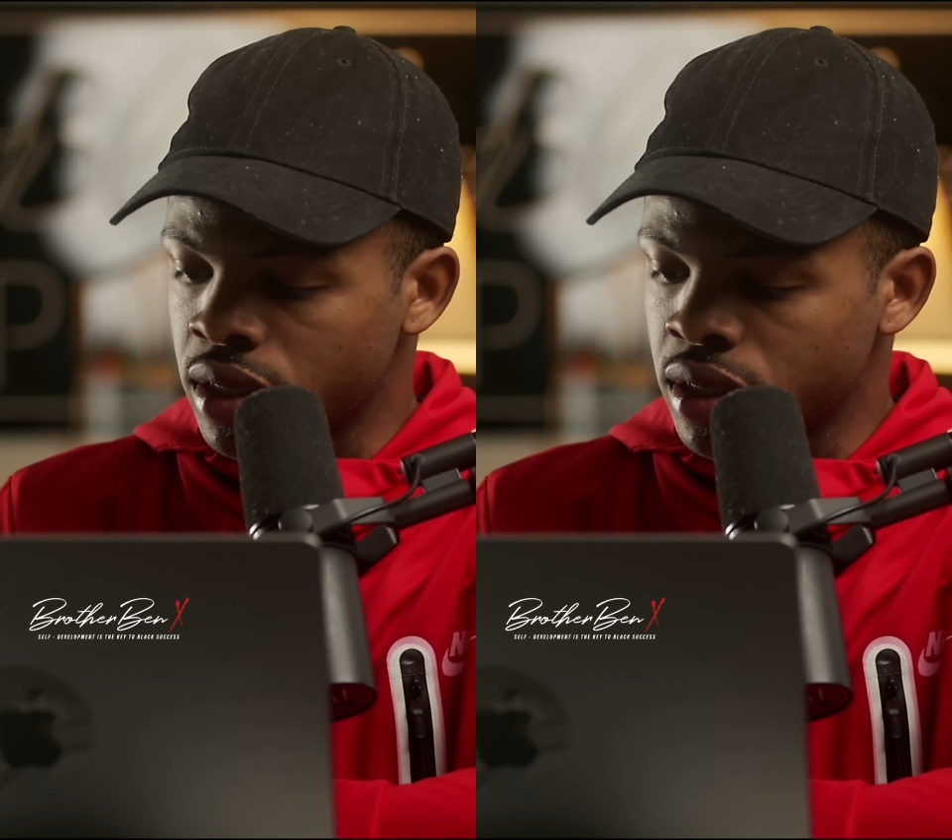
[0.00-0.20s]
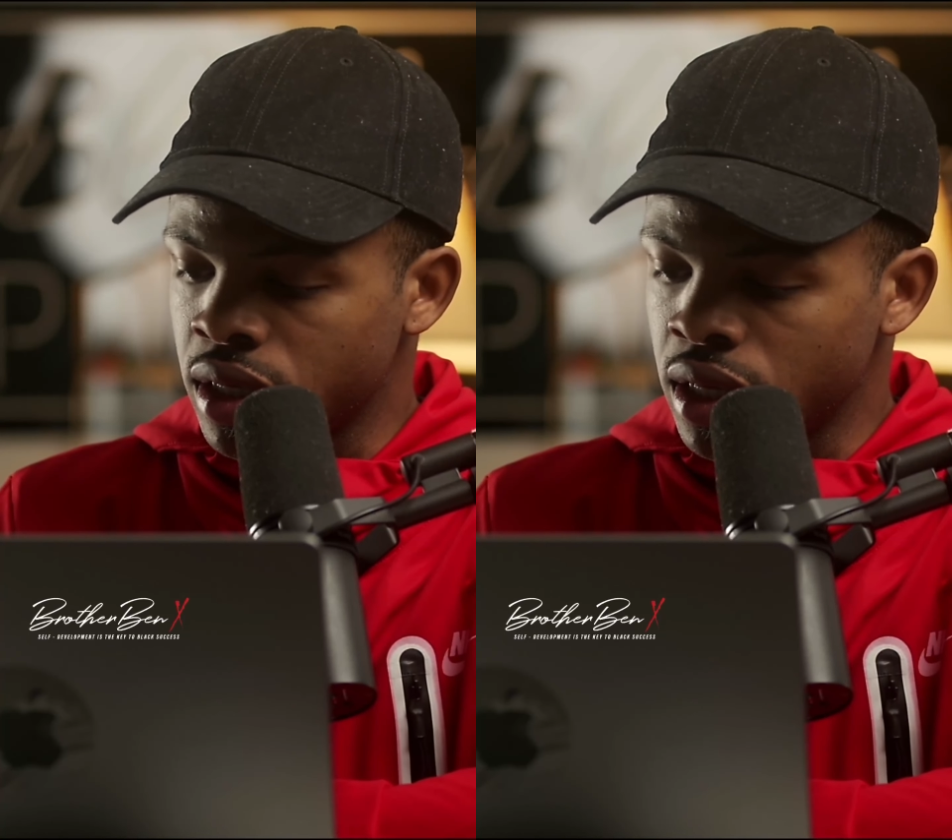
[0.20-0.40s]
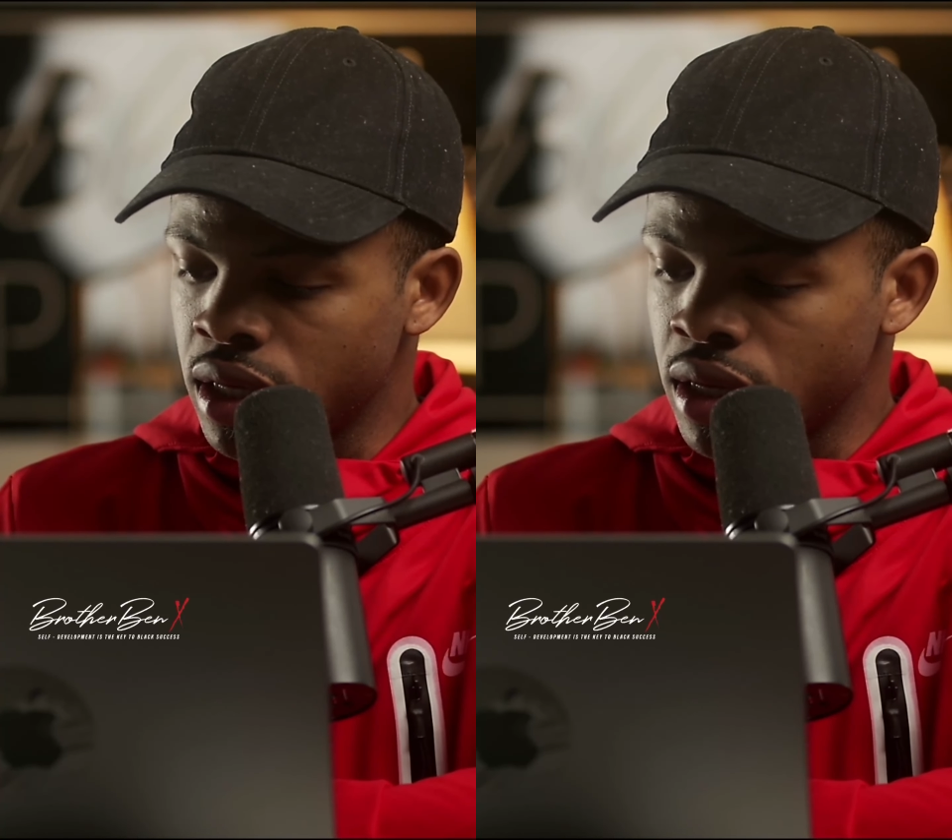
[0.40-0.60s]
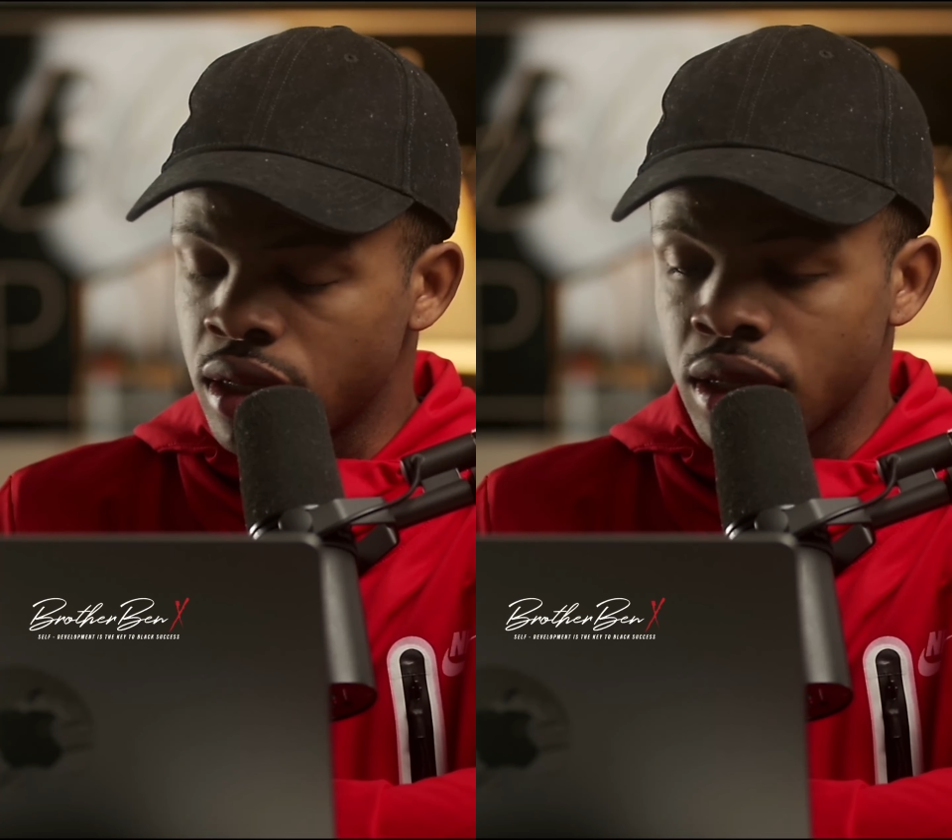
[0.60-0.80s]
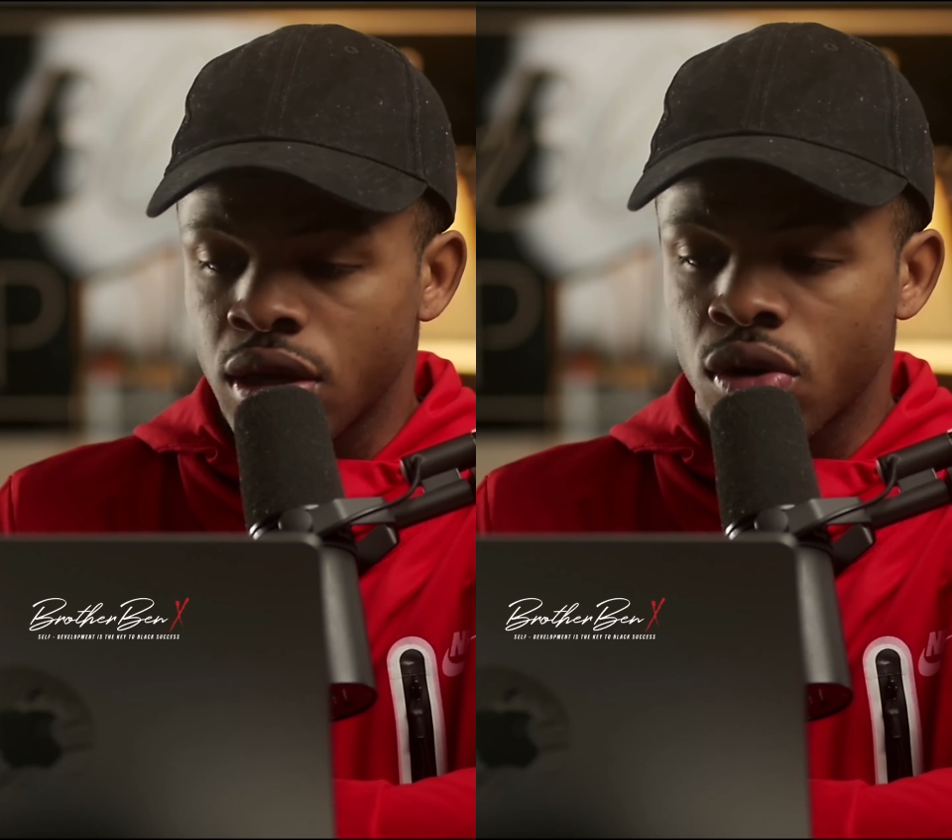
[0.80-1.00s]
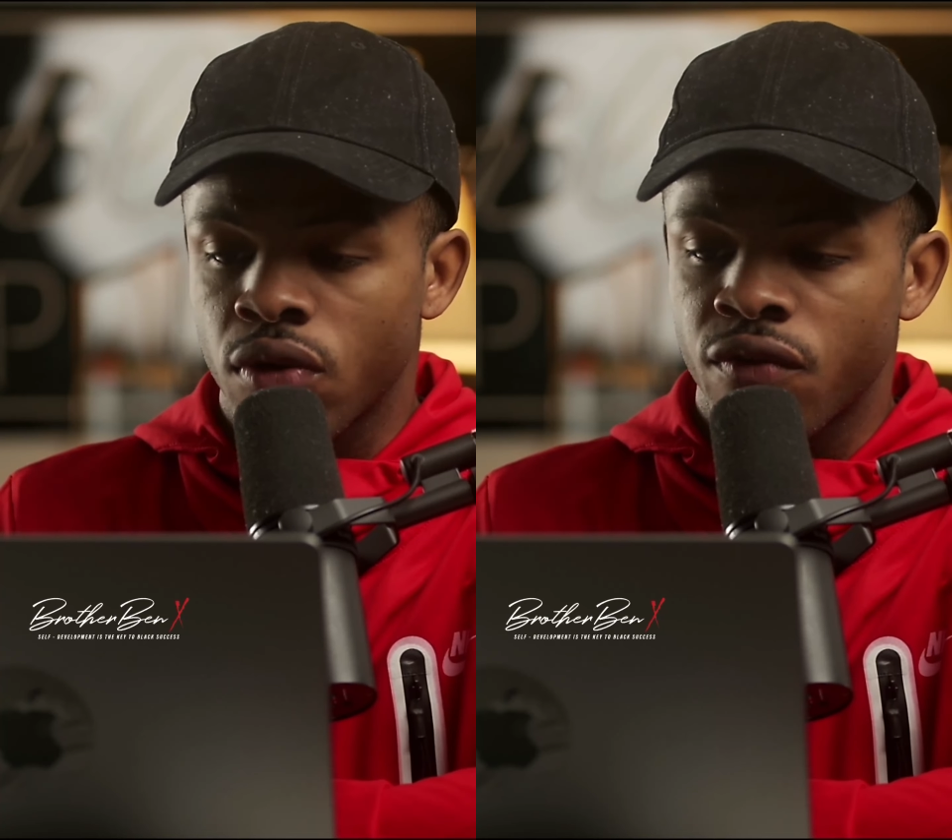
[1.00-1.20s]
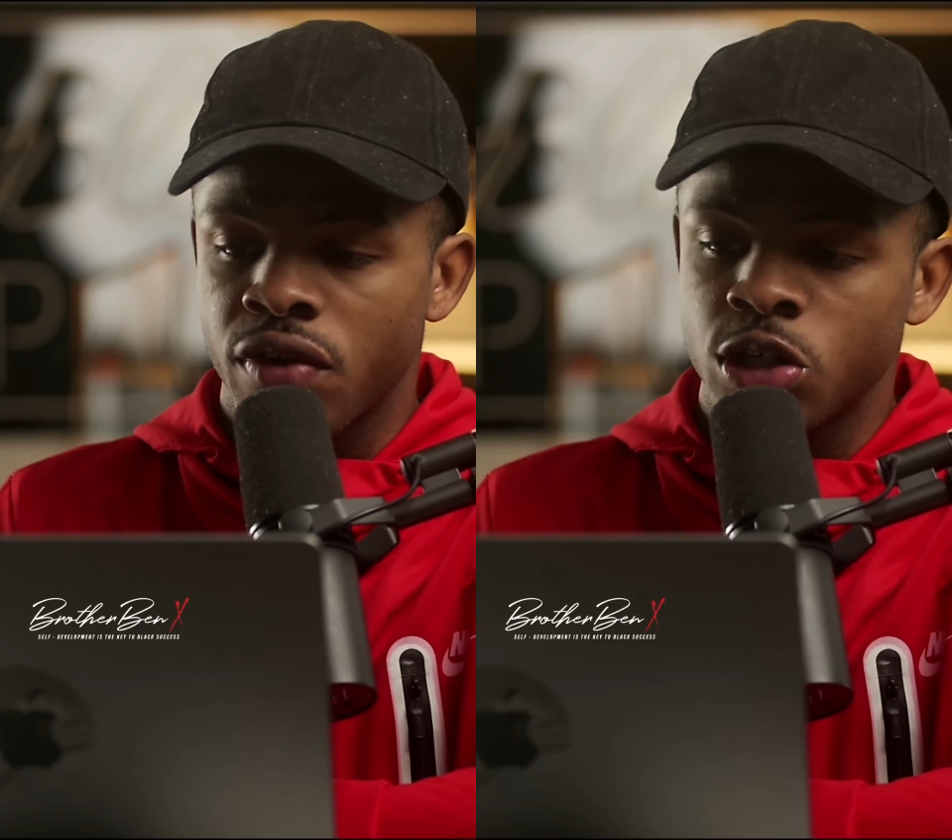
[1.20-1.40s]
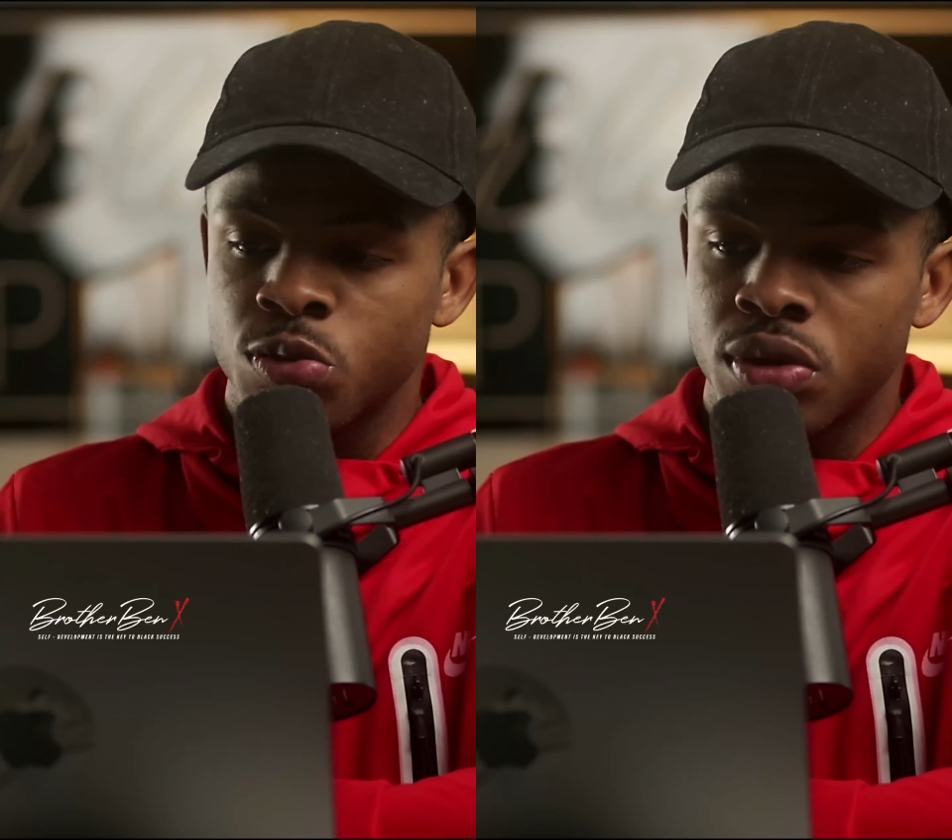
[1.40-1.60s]
He can either get on
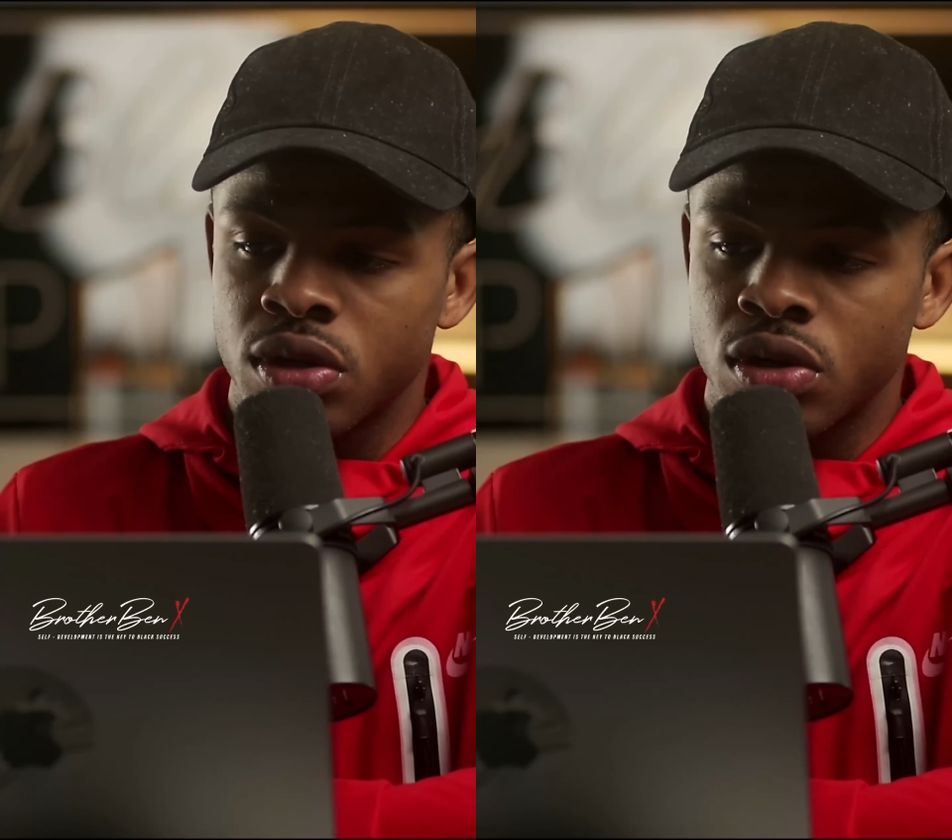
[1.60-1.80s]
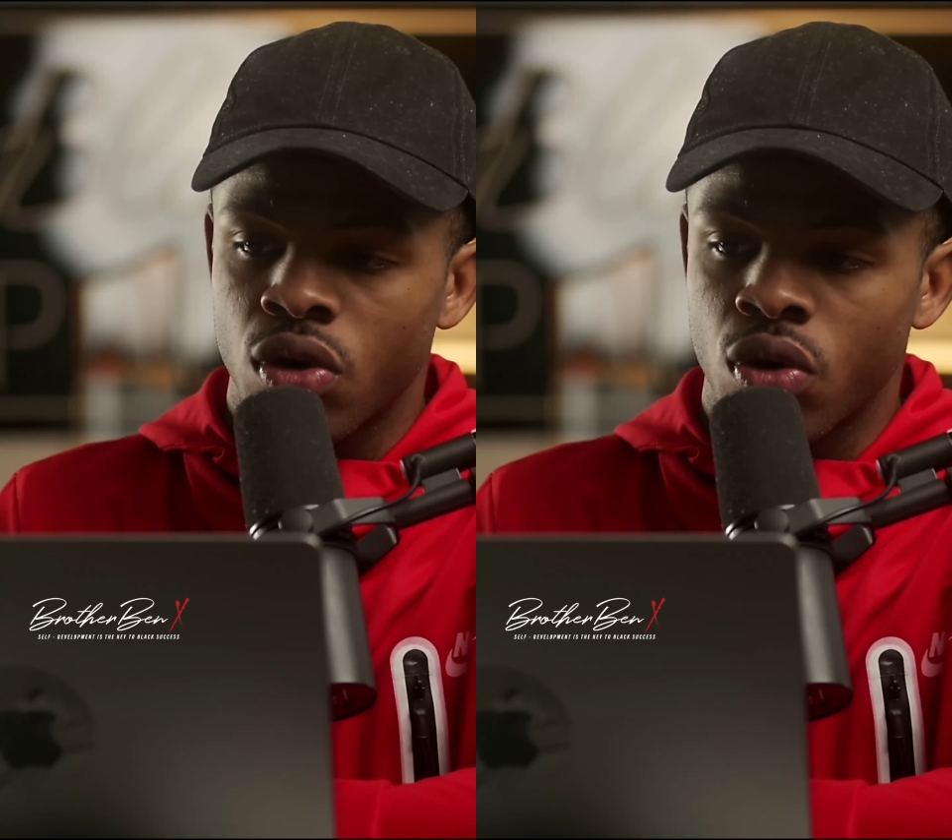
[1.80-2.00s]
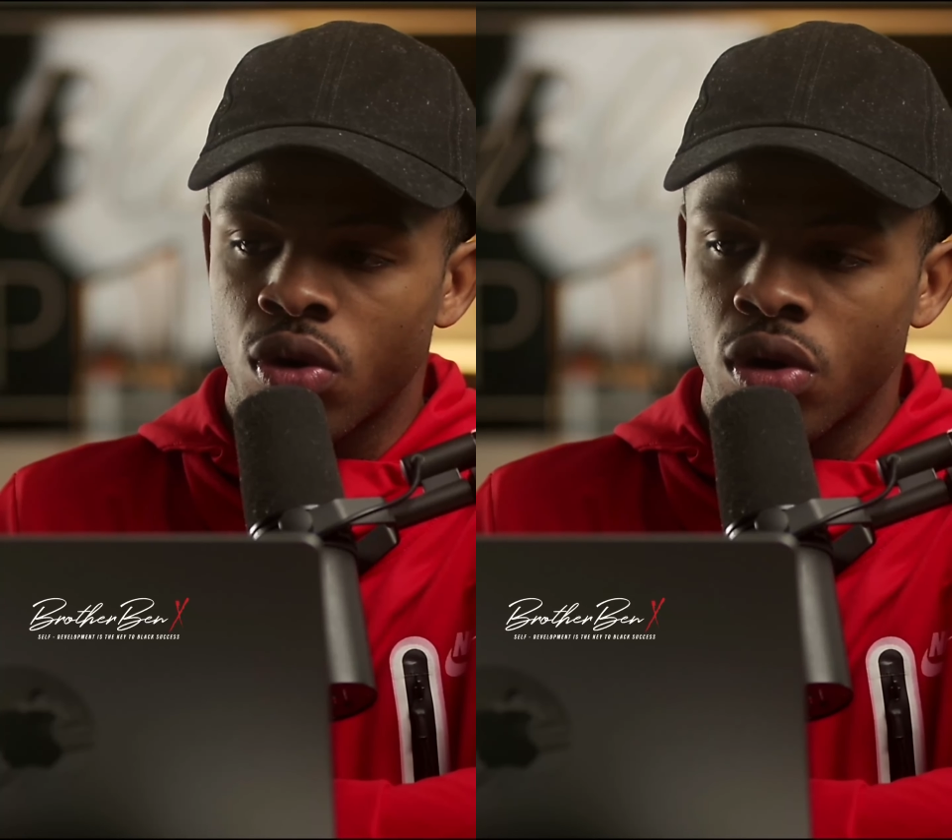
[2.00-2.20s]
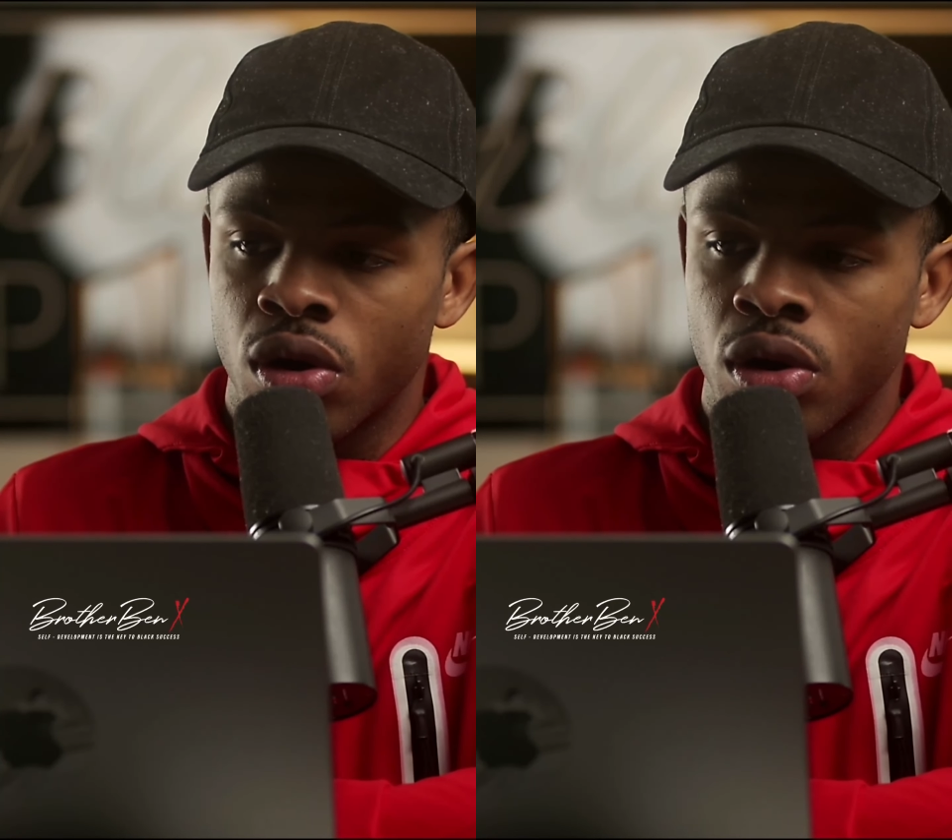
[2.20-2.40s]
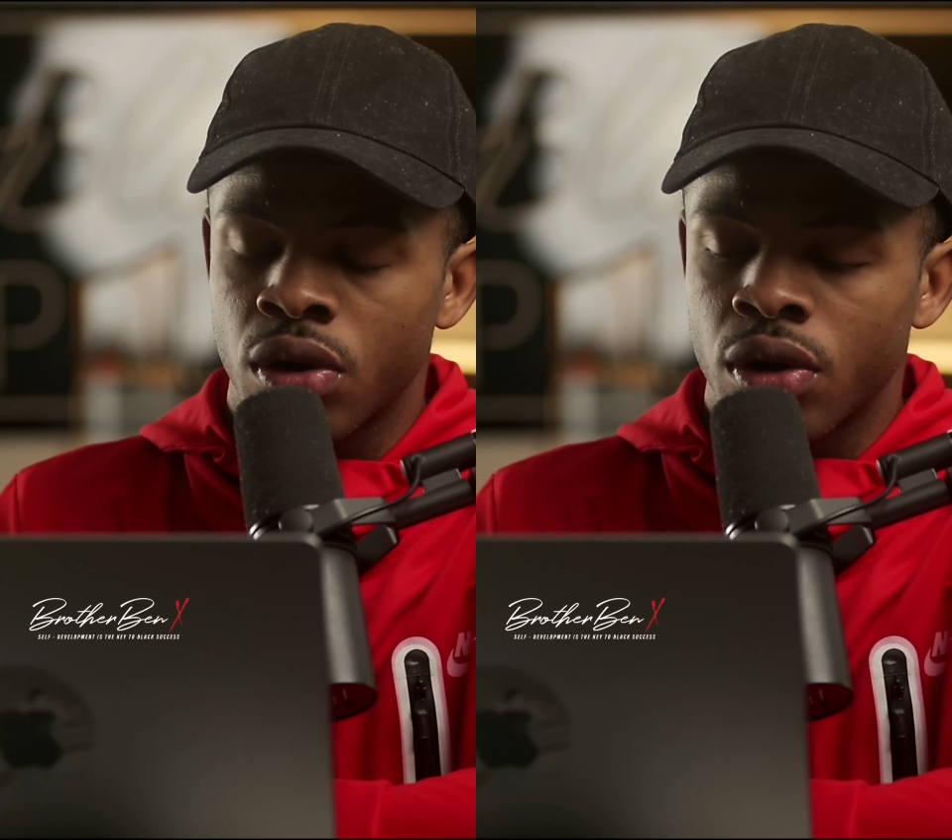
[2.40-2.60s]
Facebook or